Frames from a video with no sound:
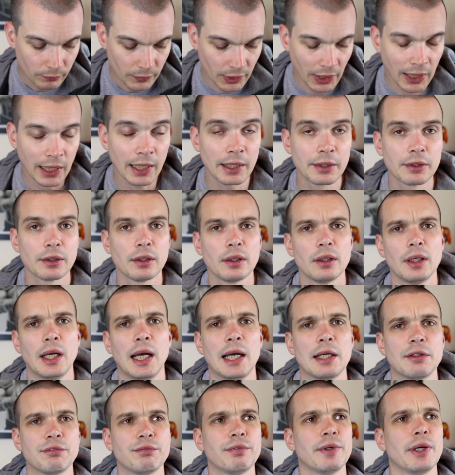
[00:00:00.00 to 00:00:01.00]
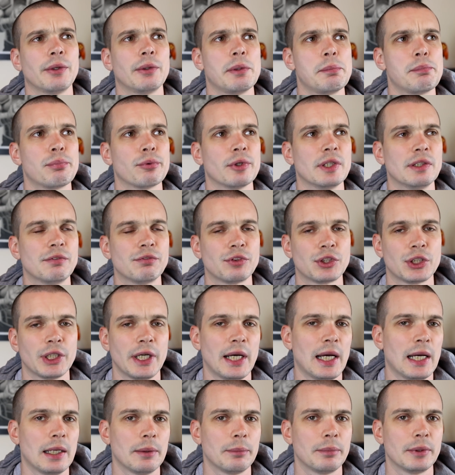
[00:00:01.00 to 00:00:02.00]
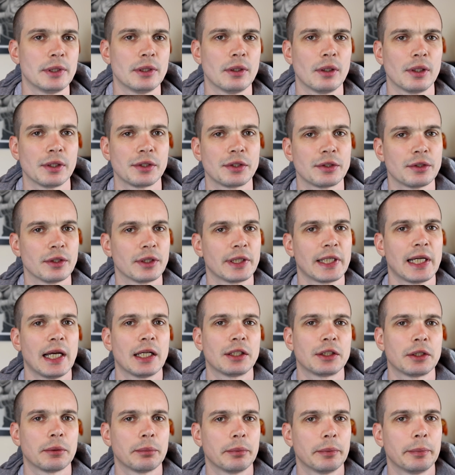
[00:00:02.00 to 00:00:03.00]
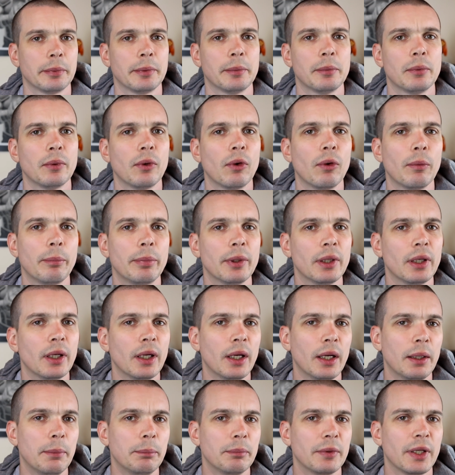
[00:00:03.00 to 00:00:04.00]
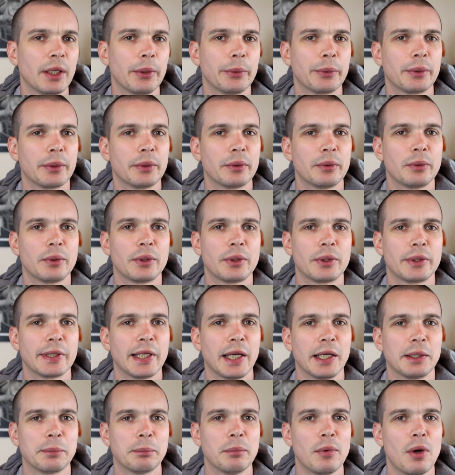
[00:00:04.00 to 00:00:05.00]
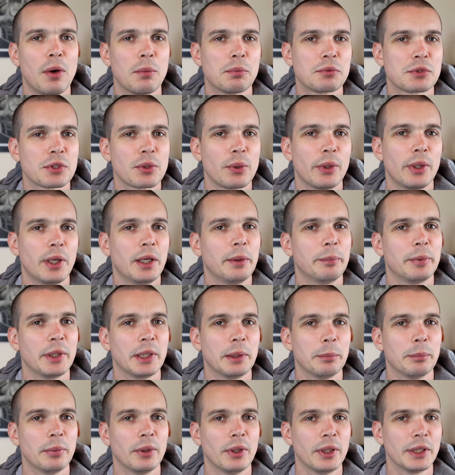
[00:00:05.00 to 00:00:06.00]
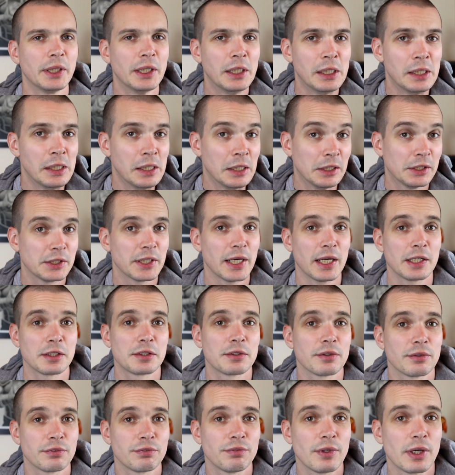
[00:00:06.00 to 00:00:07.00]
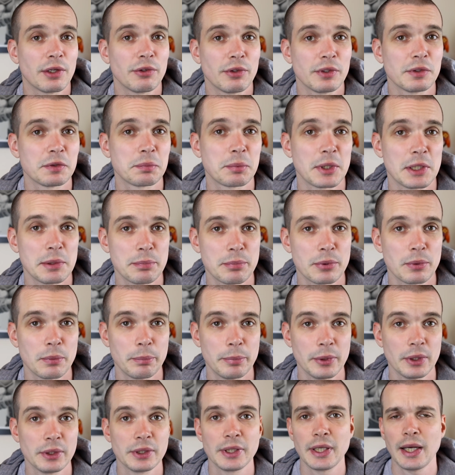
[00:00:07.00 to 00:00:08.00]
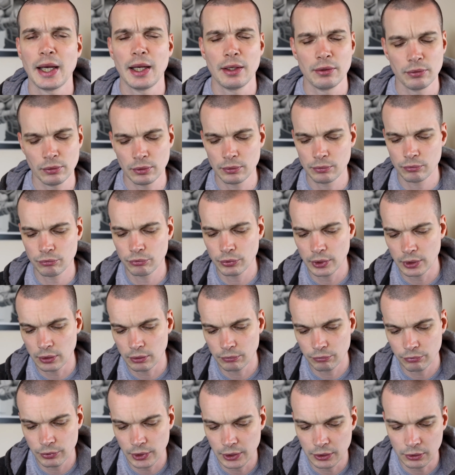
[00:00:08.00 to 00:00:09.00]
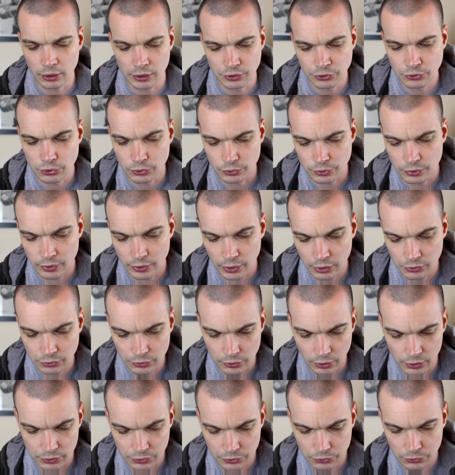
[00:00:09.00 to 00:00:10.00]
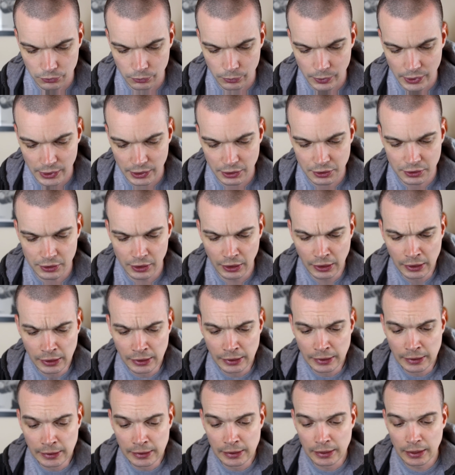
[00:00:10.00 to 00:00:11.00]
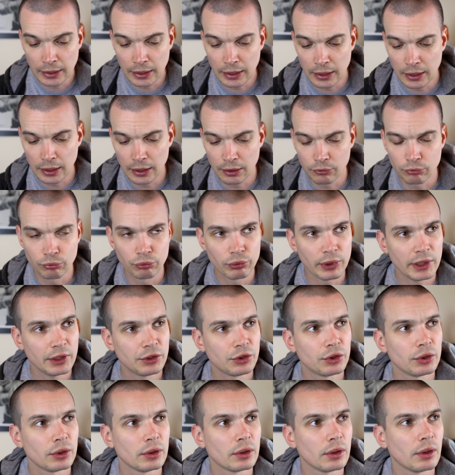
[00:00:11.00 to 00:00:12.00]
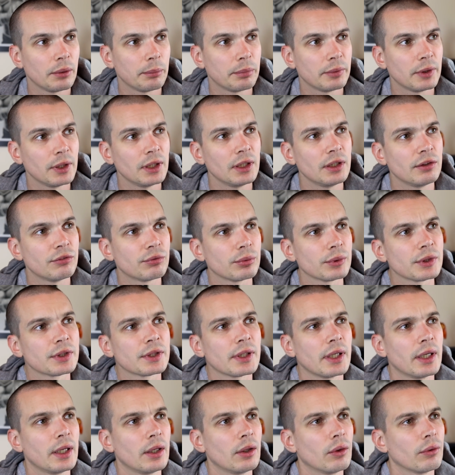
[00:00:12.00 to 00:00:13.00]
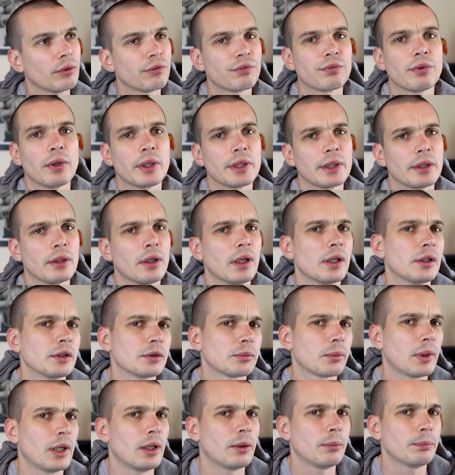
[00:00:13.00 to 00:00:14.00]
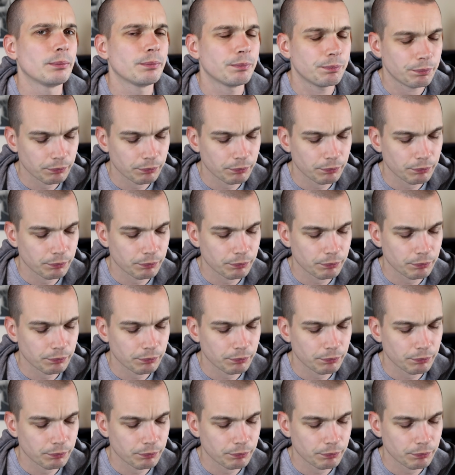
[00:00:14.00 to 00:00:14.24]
Had a very brief chat. It'd be nice to catch up a bit more, but they were getting mobbed quite a bit by chatting to various people. But yeah, really nice to talk to those guys as always. Richard, I believe, was there on the Friday night as well.